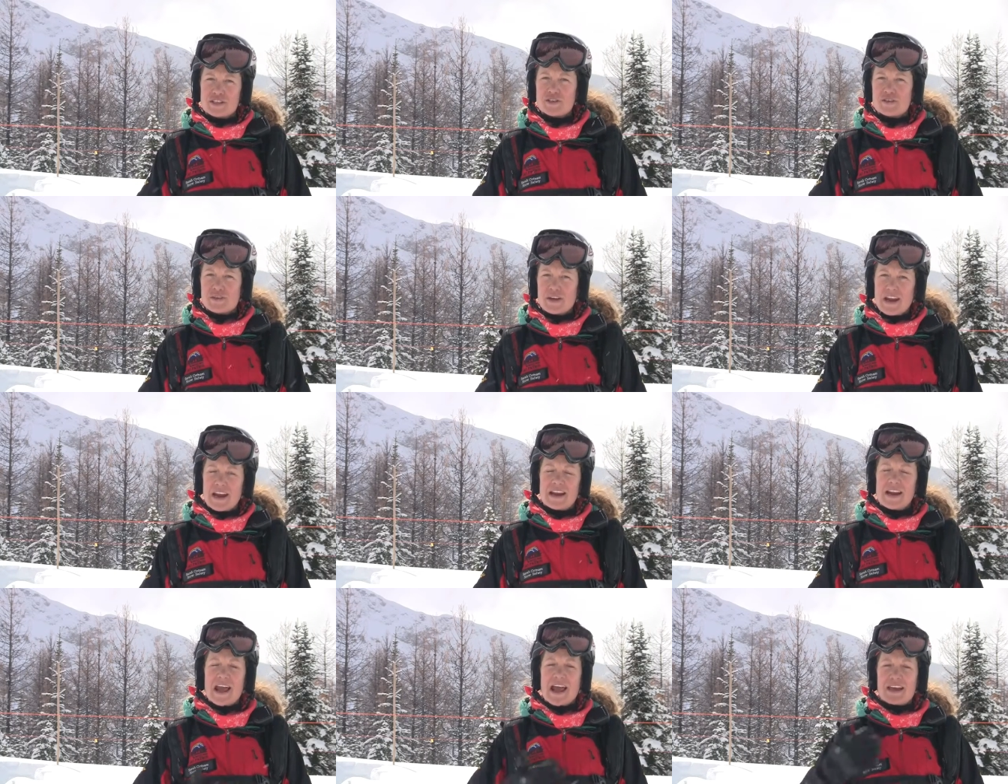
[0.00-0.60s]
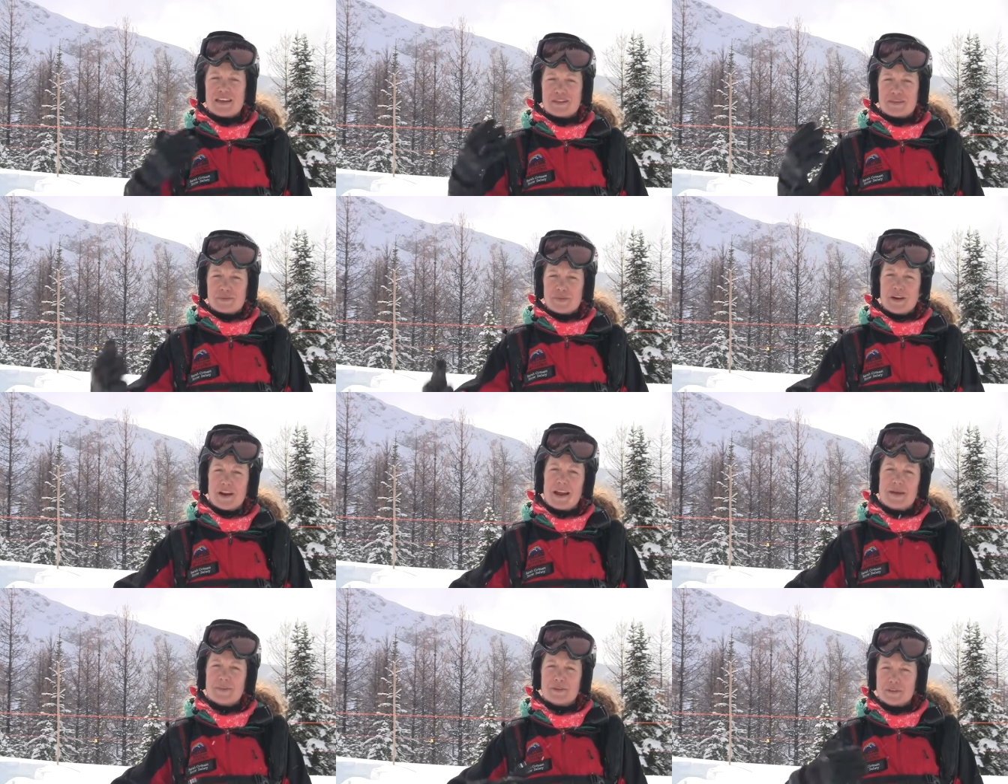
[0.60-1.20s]
terrain as
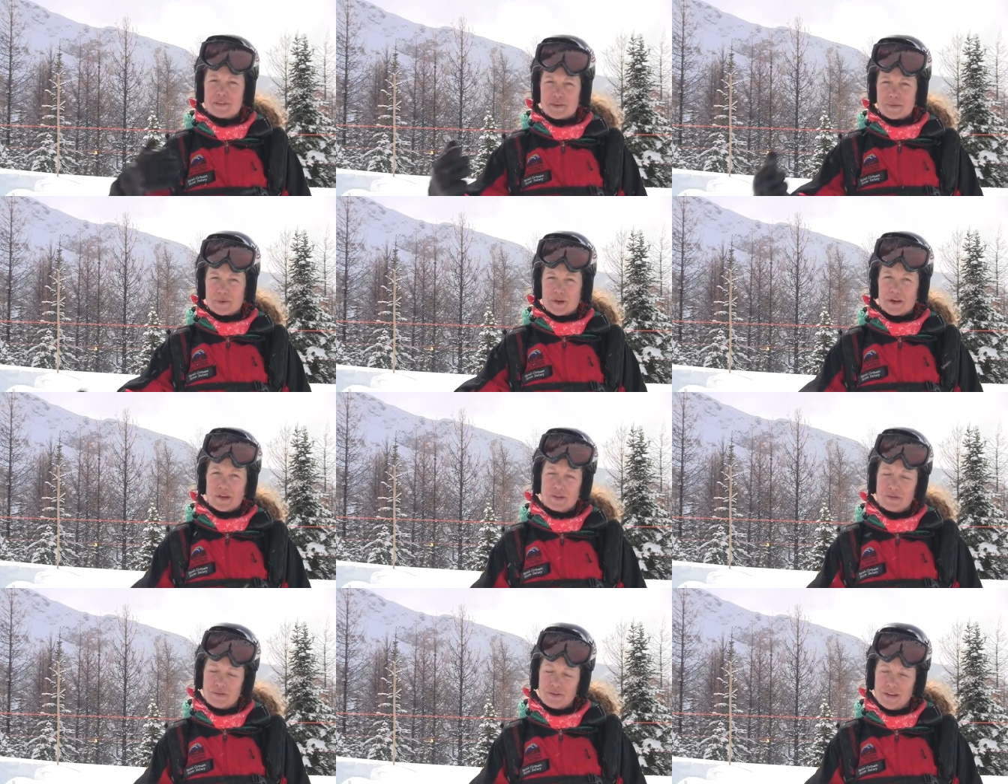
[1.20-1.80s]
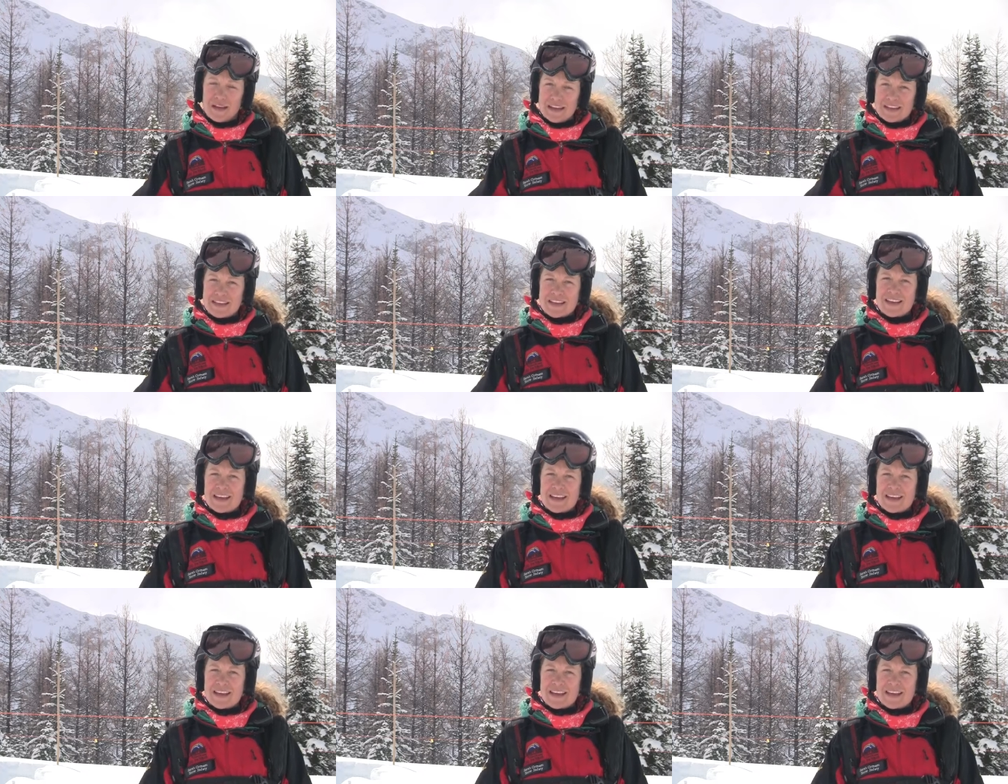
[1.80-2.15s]
we're able to work through it.